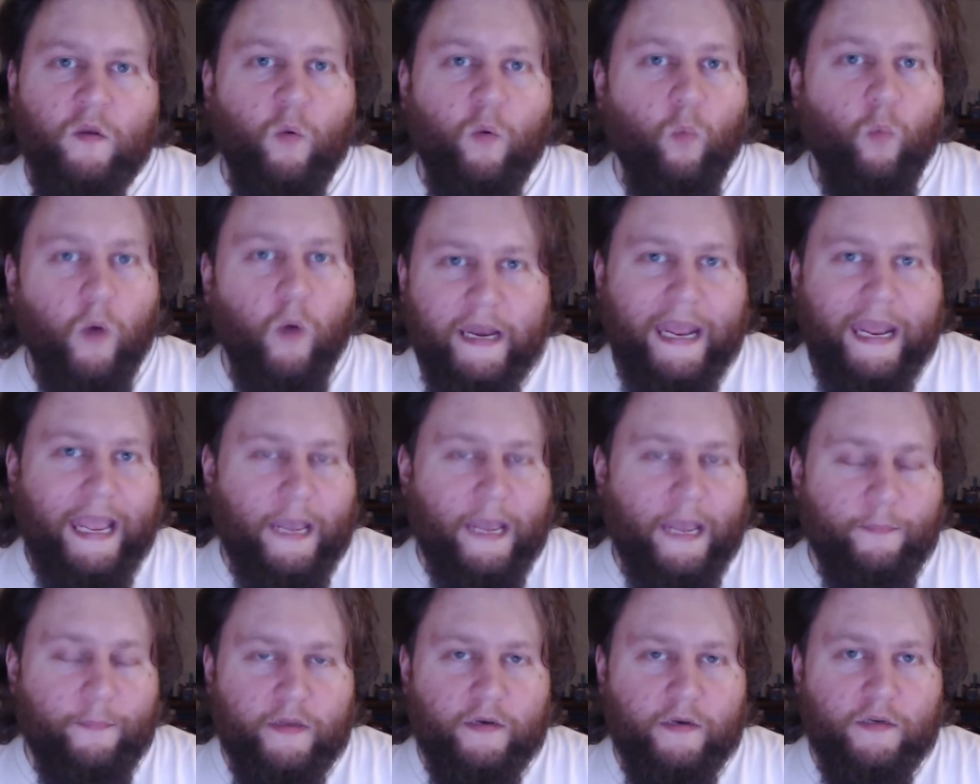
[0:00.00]
What
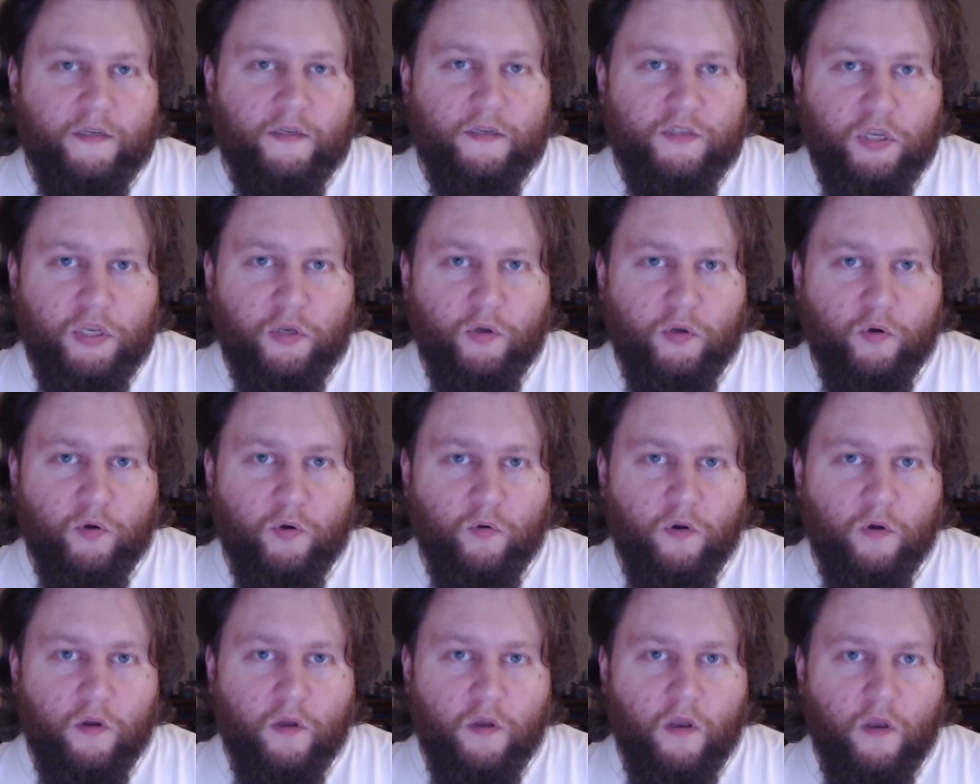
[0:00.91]
happened
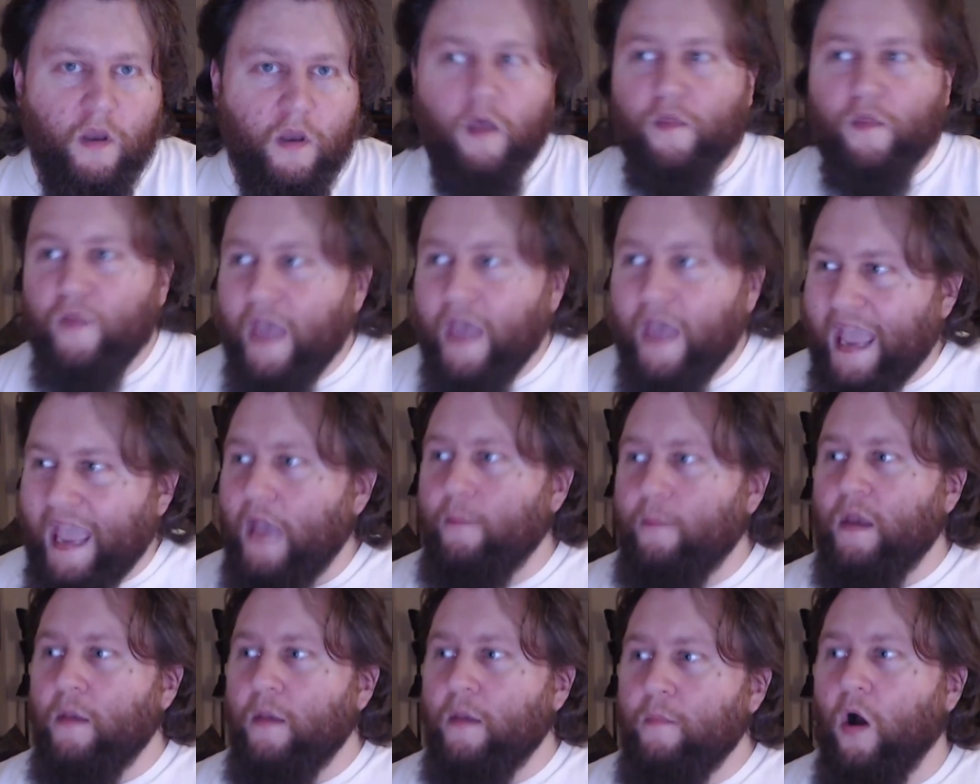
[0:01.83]
to the
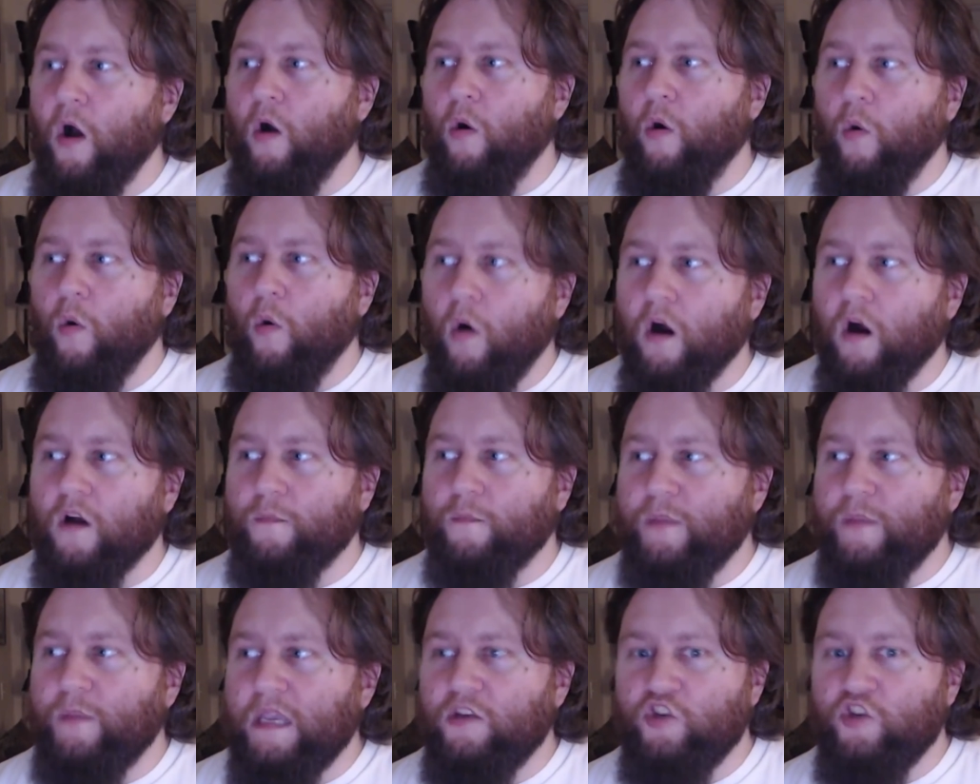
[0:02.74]

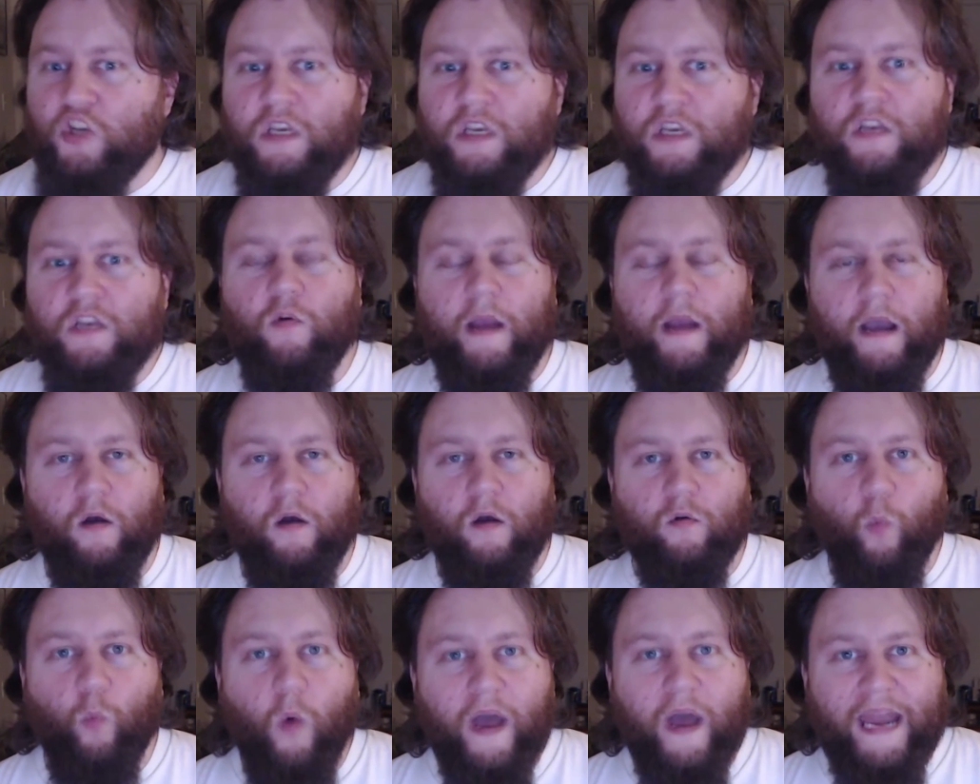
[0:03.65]
MMORPG
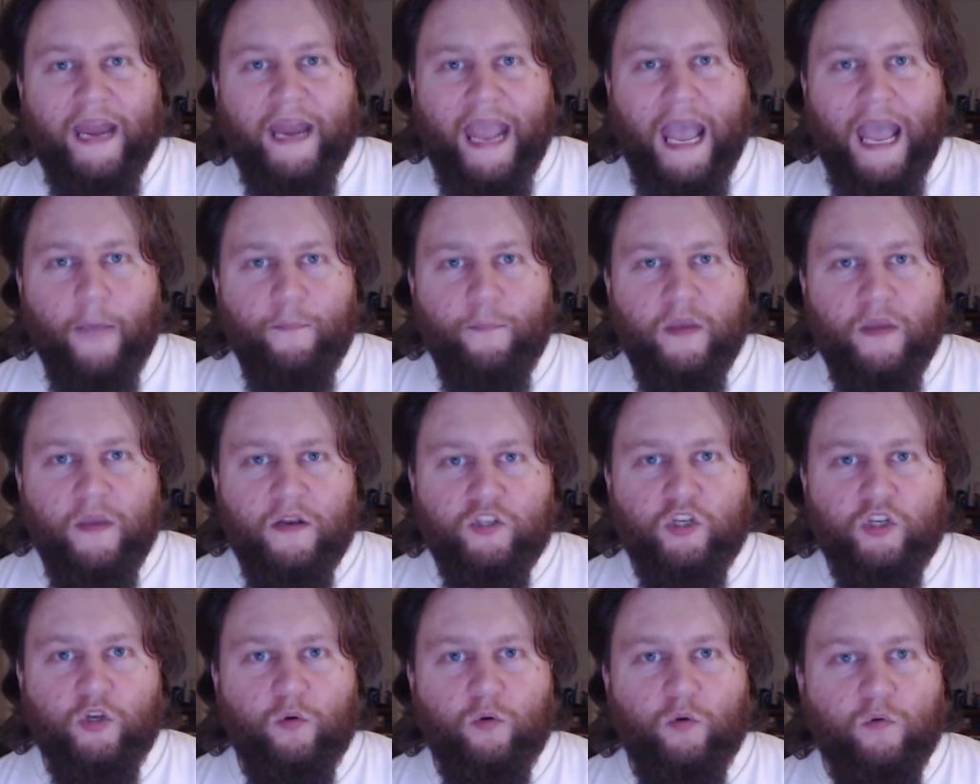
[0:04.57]
crowd? What
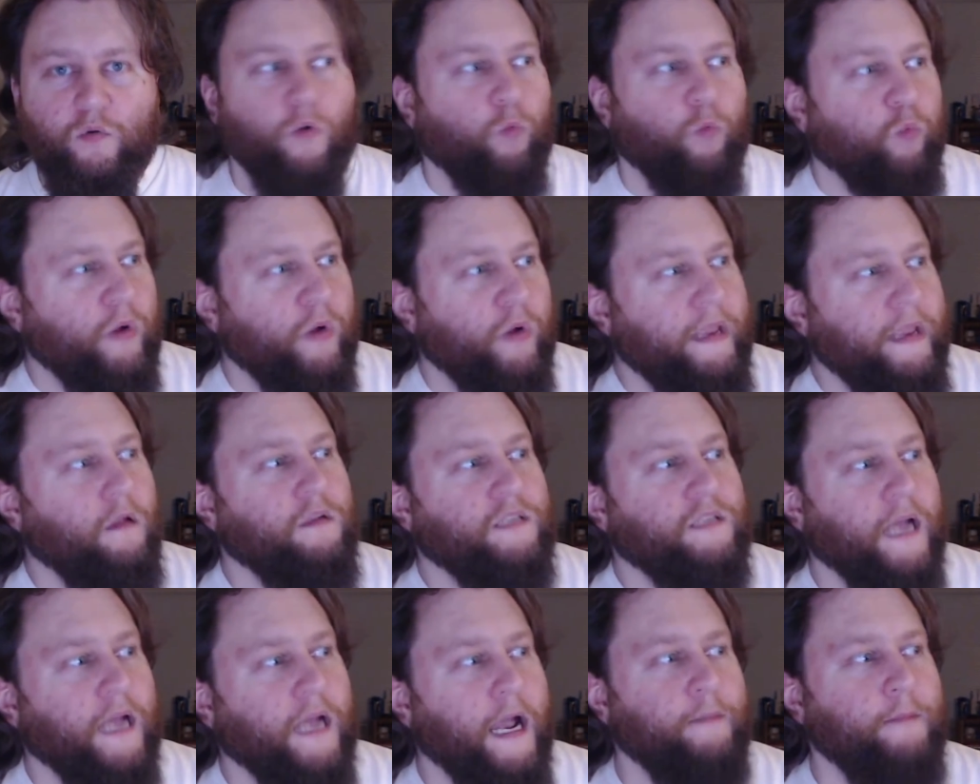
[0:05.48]
happened to the
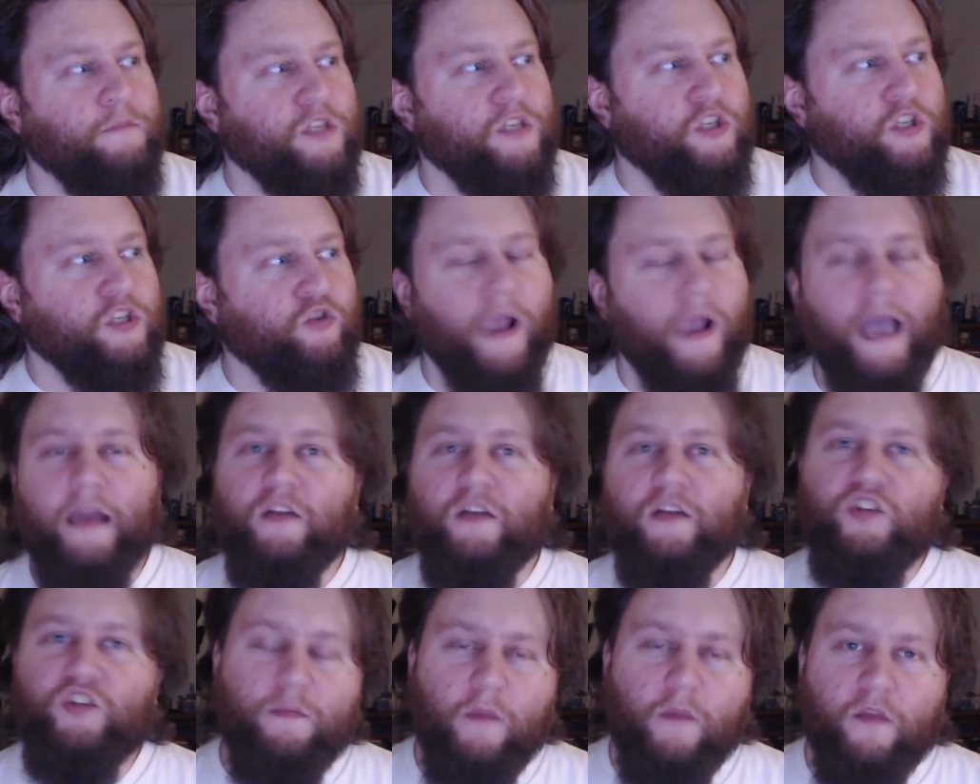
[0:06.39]
real-time
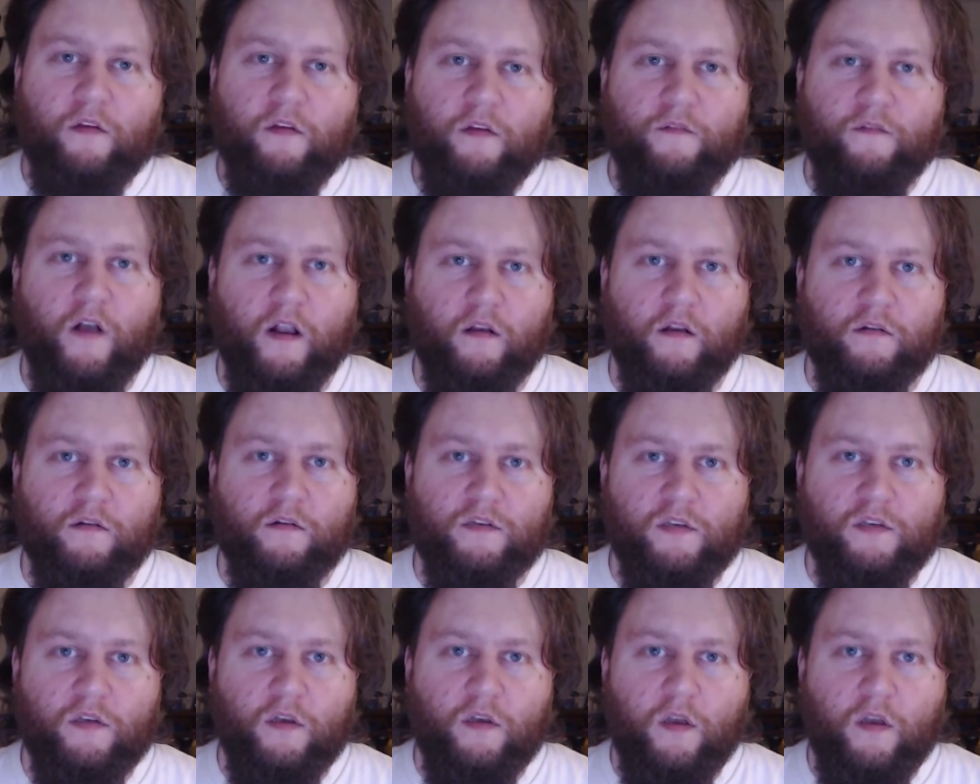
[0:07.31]
strategy motherfuckers?